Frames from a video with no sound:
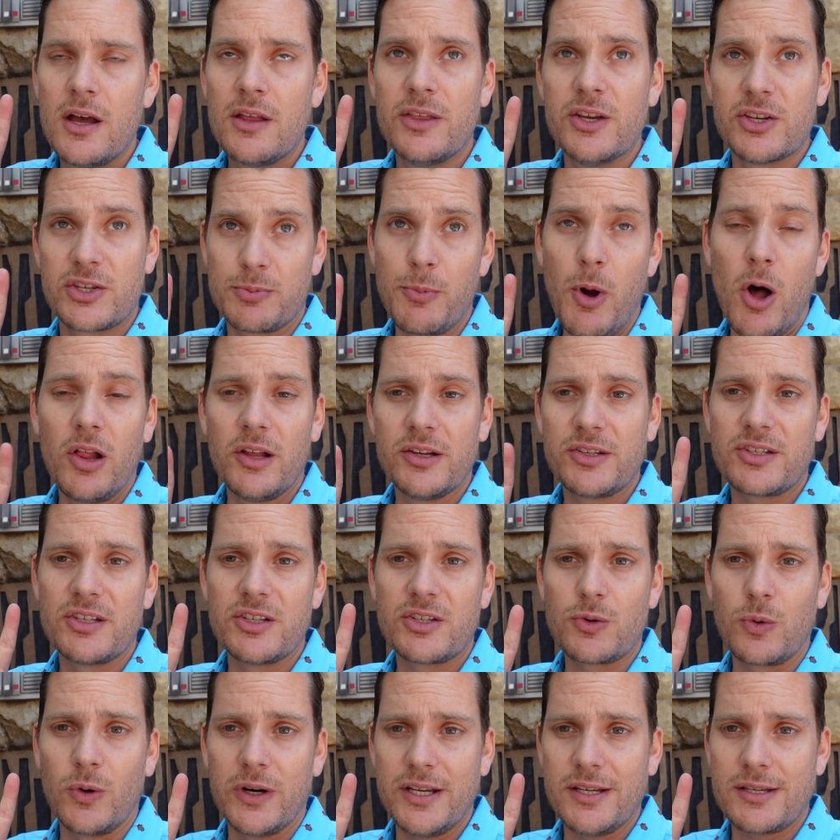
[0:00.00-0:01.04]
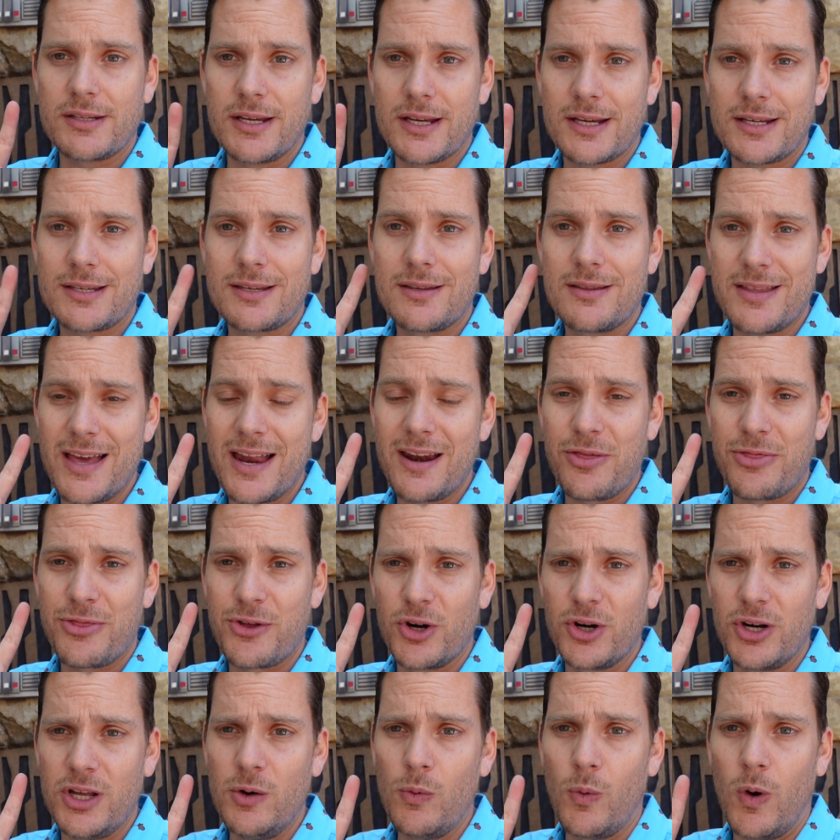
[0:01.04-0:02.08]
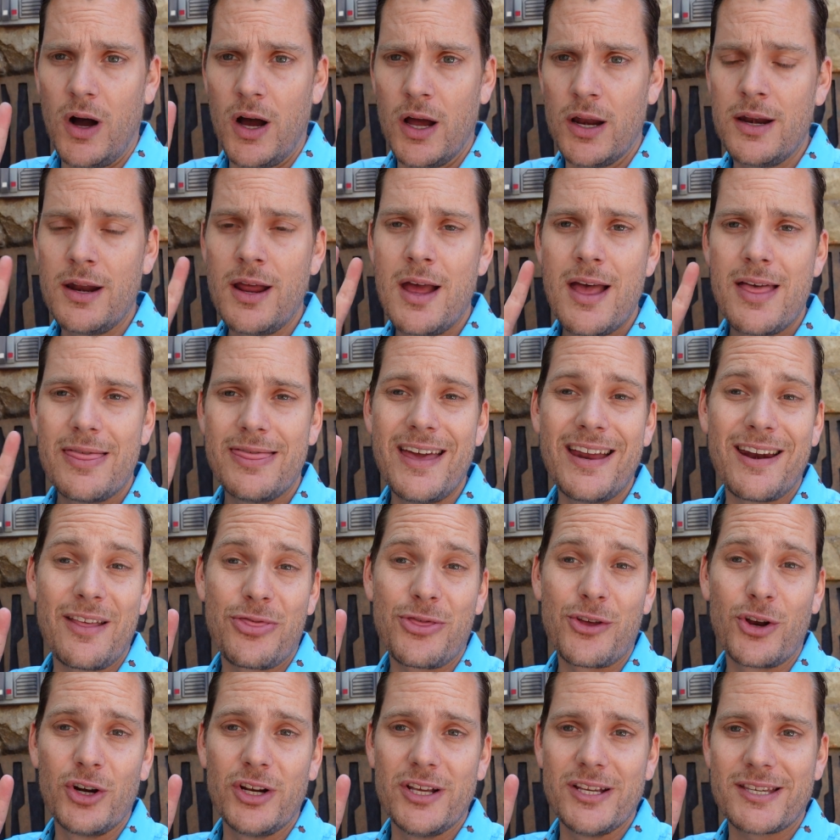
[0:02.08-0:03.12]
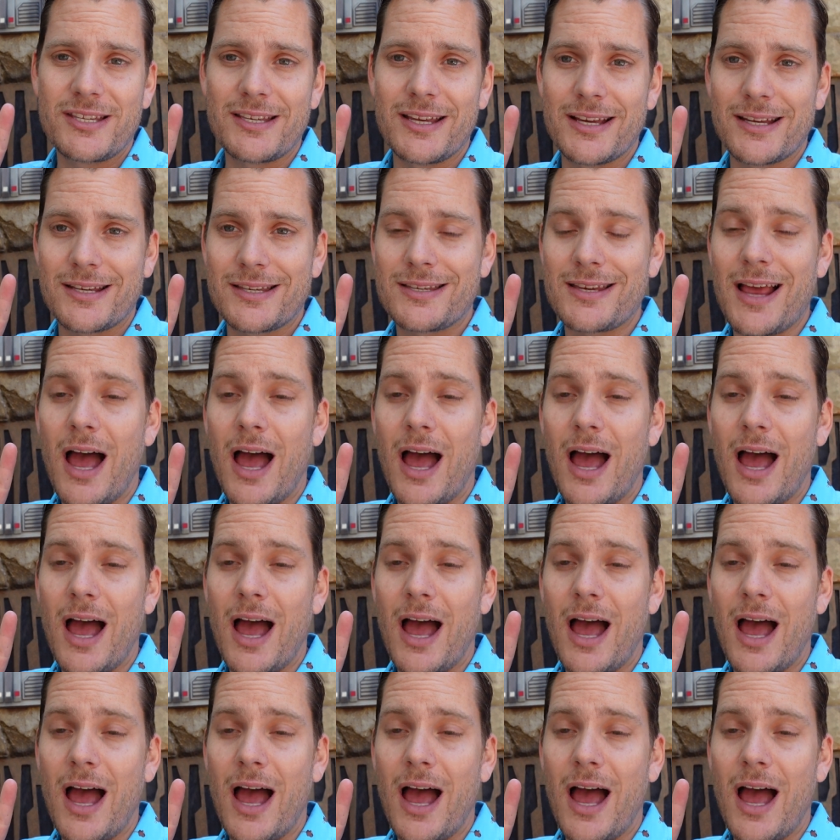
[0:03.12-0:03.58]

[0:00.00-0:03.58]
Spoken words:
The smallest is 26, then a 31, then a 36.